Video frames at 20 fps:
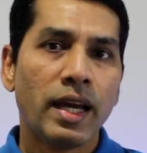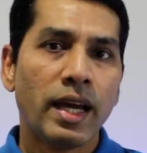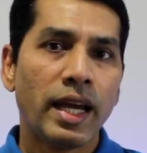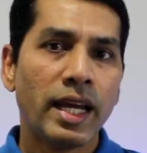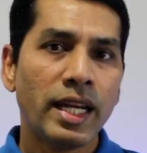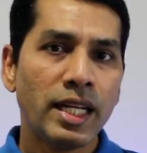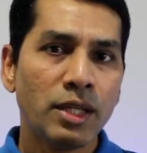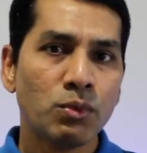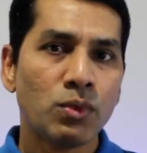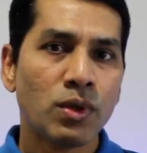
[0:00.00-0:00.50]

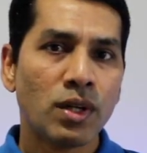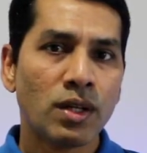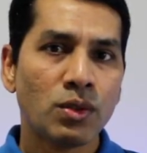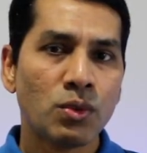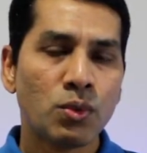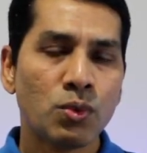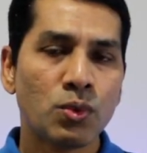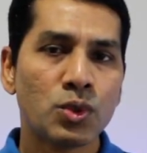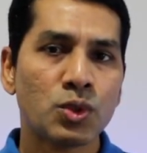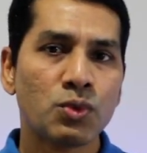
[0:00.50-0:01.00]
anyone
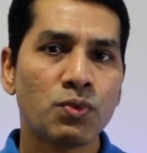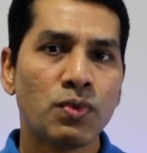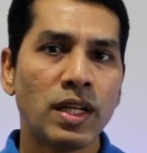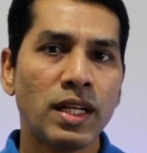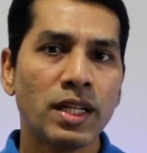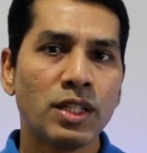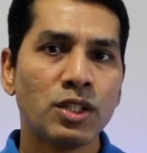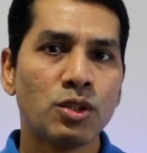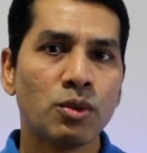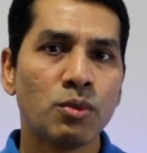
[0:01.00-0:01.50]
who's
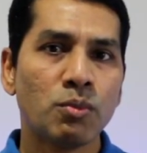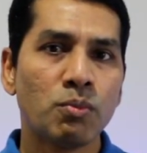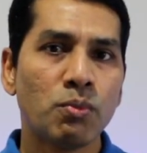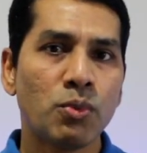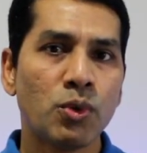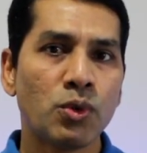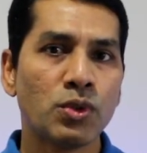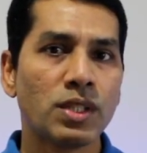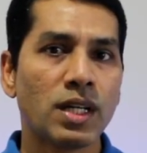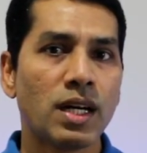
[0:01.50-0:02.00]
willing to
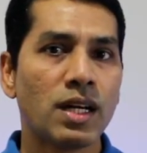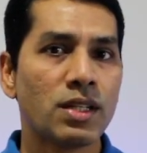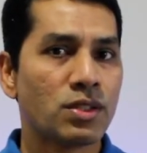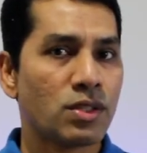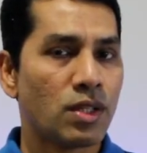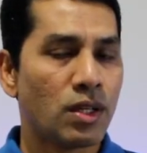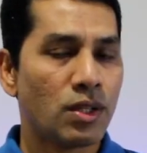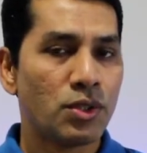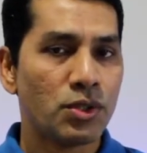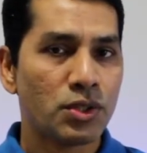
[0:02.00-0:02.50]
put a
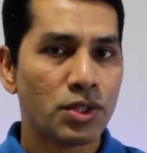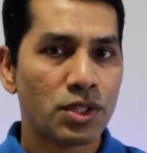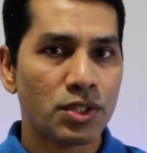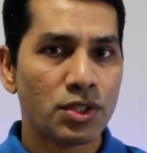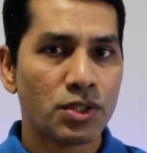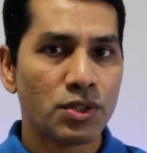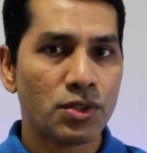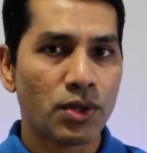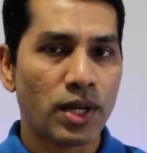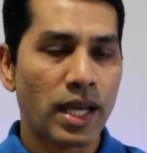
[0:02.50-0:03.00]

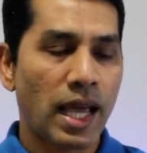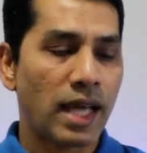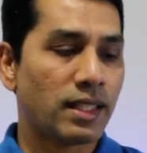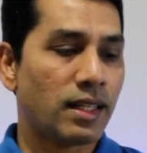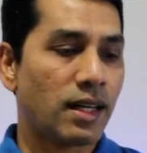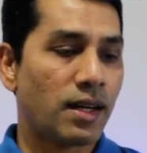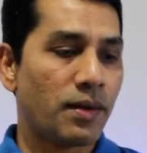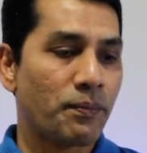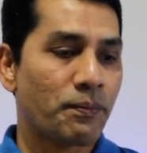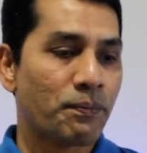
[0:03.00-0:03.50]
solutions
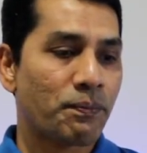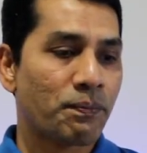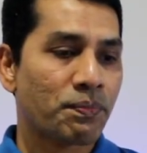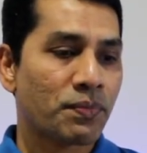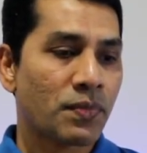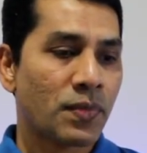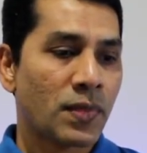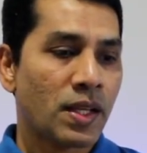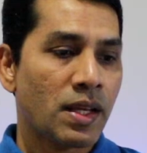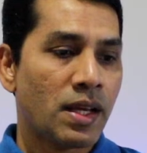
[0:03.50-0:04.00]
together.
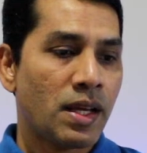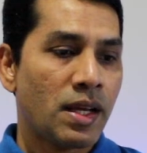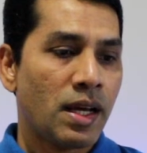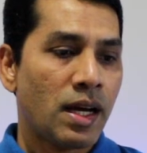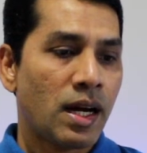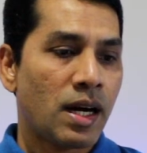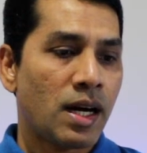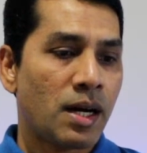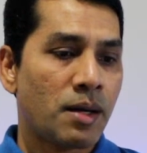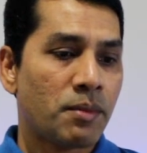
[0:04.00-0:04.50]

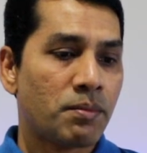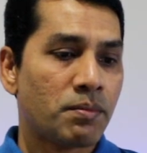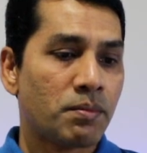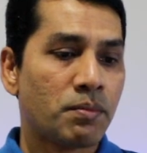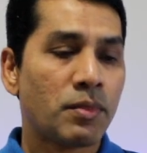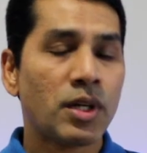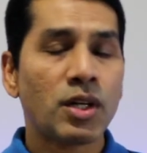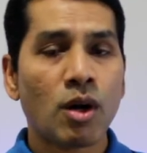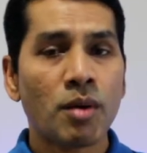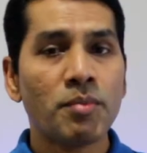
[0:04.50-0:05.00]

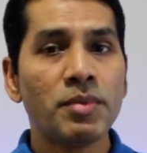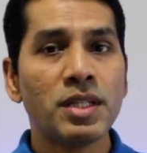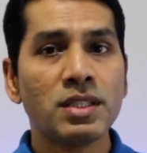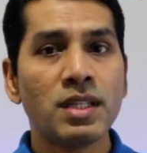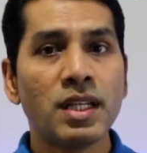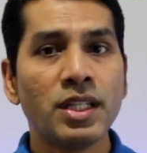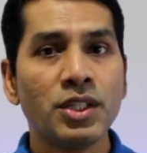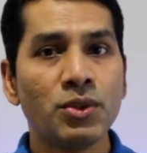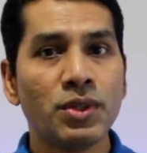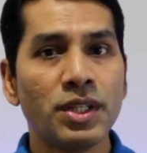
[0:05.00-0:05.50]
But
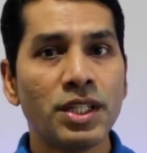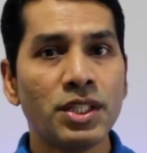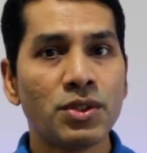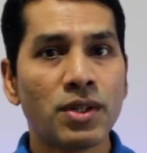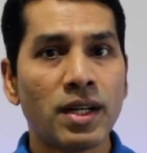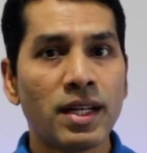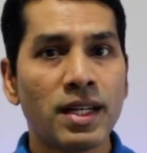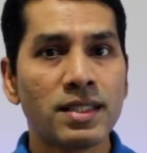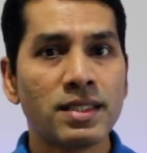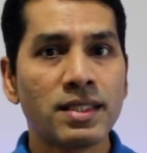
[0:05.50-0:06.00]
obviously you need to
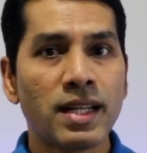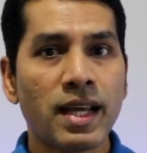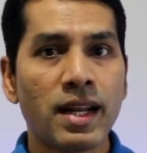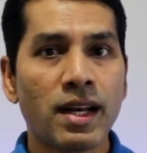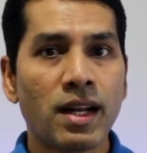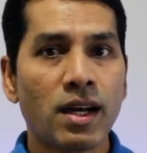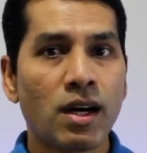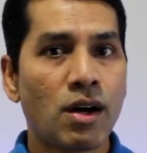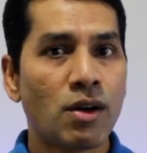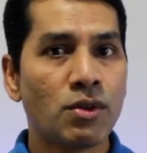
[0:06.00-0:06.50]

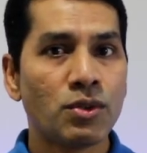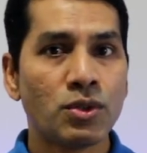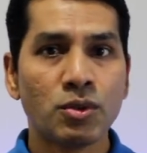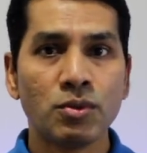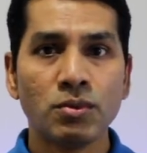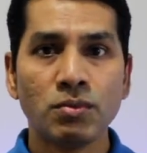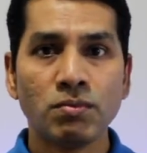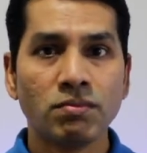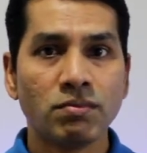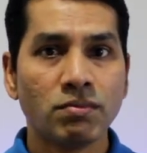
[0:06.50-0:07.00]
understand how
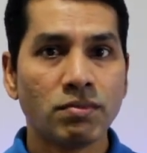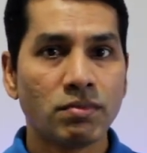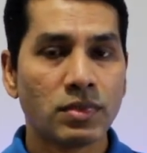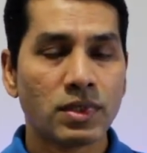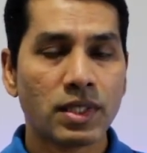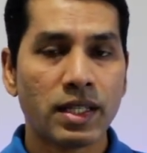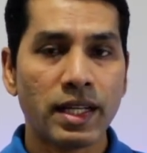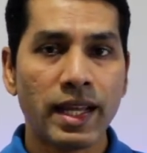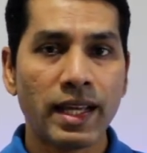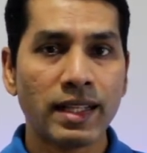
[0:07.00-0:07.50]
to
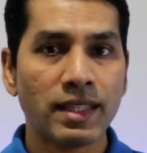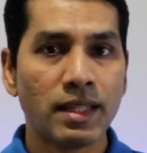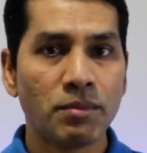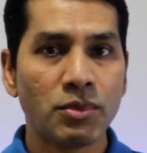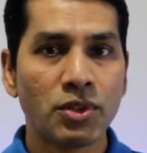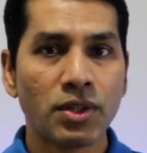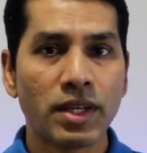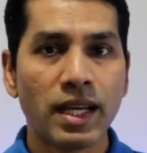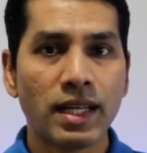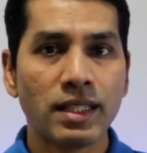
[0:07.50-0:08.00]
connect them
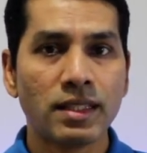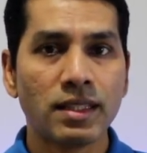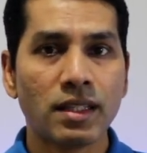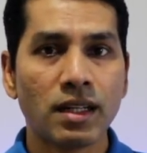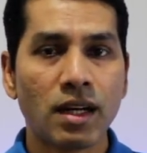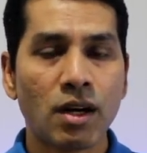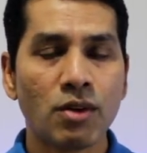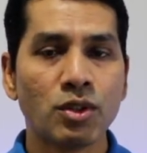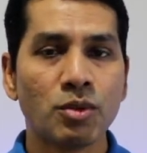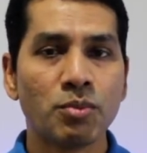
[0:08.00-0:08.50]
together,
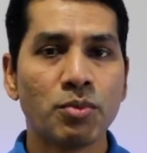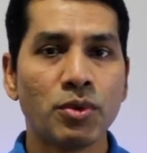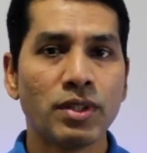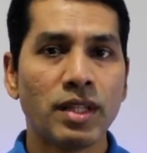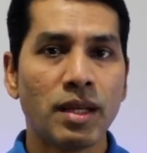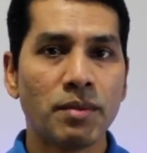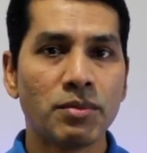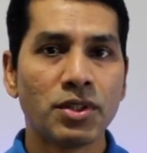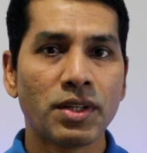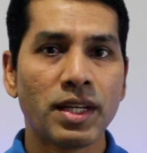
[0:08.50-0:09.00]
how to put
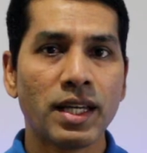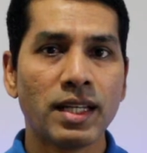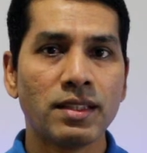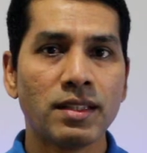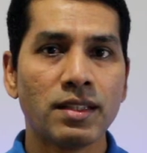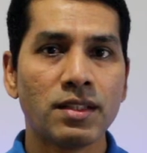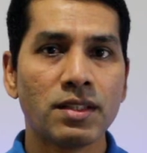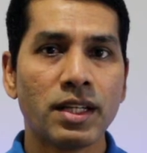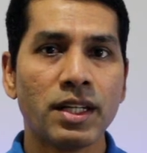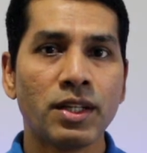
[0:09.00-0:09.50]
them
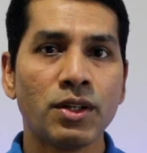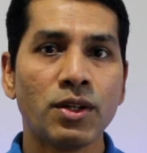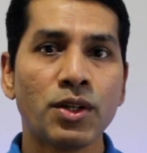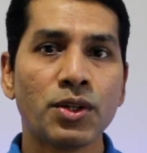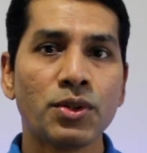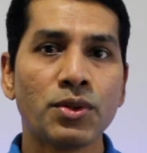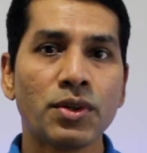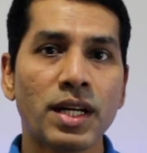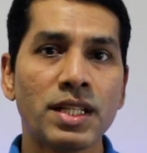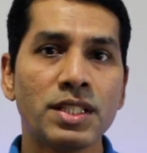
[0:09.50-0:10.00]
together in
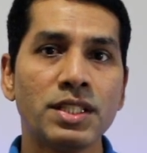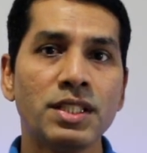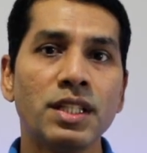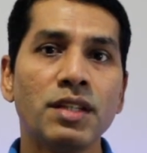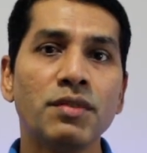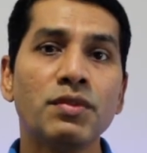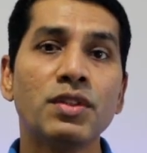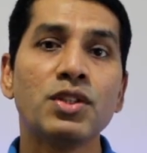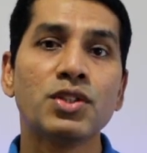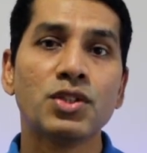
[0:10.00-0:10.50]
order to
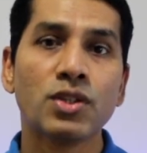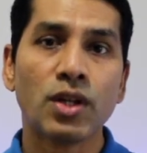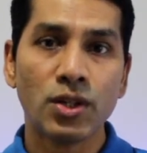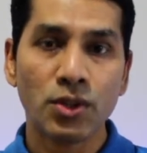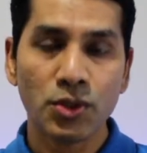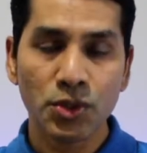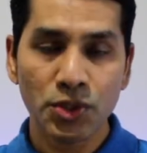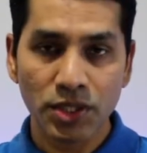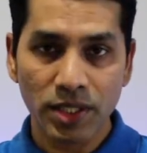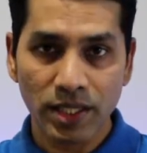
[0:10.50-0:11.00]
achieve the
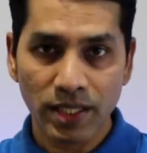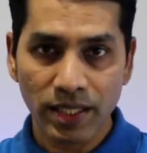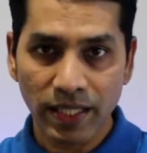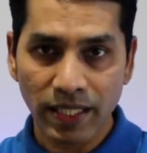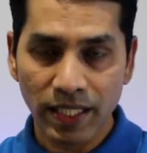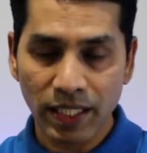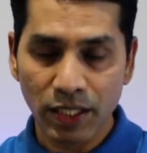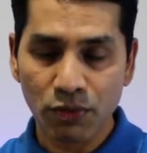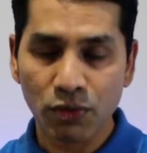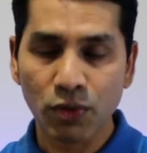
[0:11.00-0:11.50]
solution
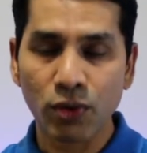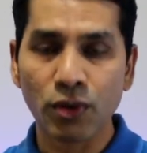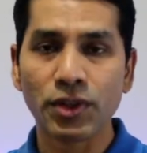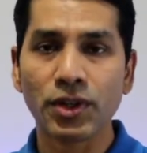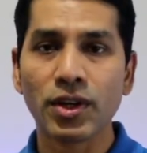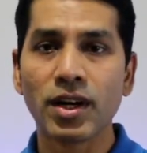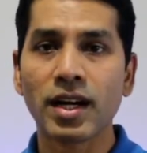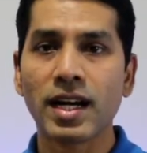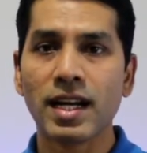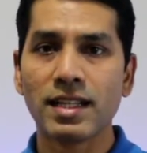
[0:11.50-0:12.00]
need for
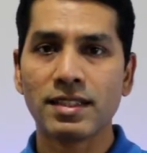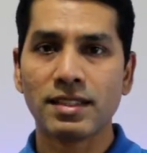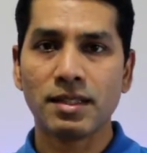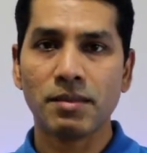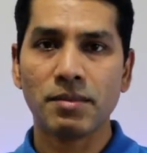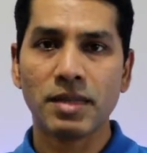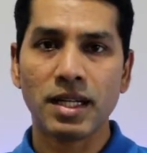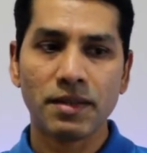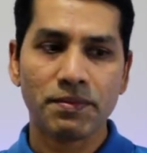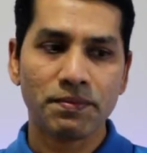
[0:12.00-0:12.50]
your
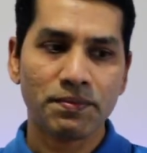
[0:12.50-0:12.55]
customer.